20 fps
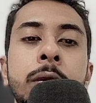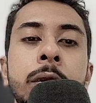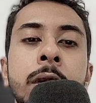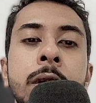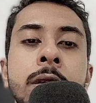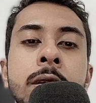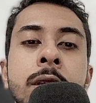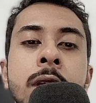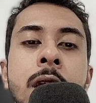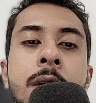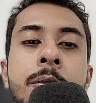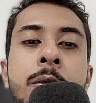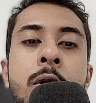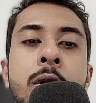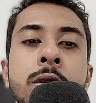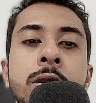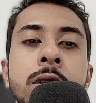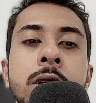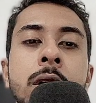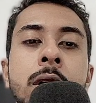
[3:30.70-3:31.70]
The same
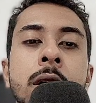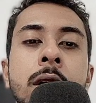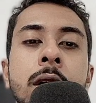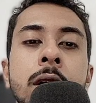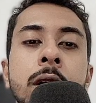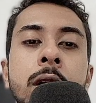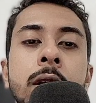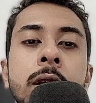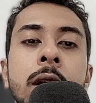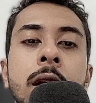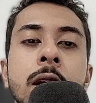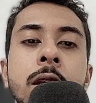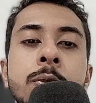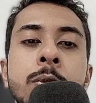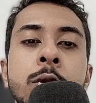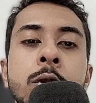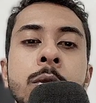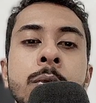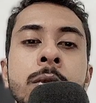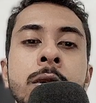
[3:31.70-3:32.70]
logic, the last
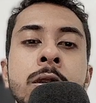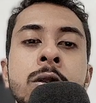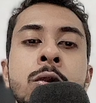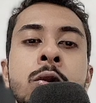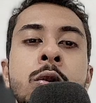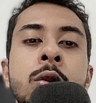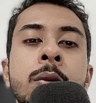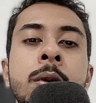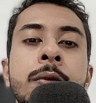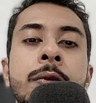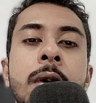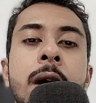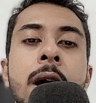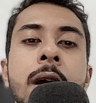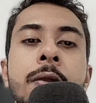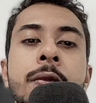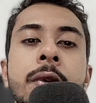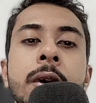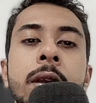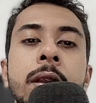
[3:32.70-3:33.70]
pause of this node will be
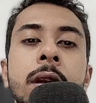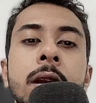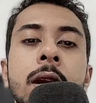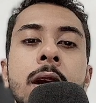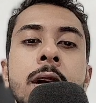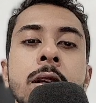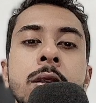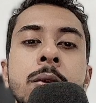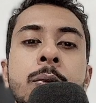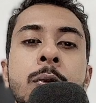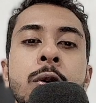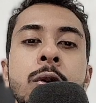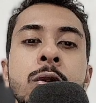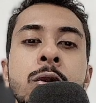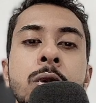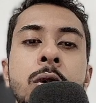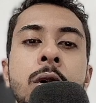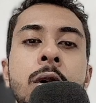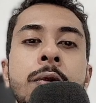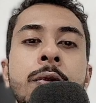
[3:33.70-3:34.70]
5 and the last
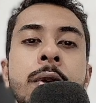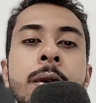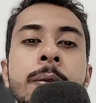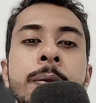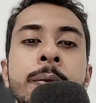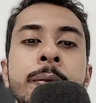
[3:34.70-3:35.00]
pause of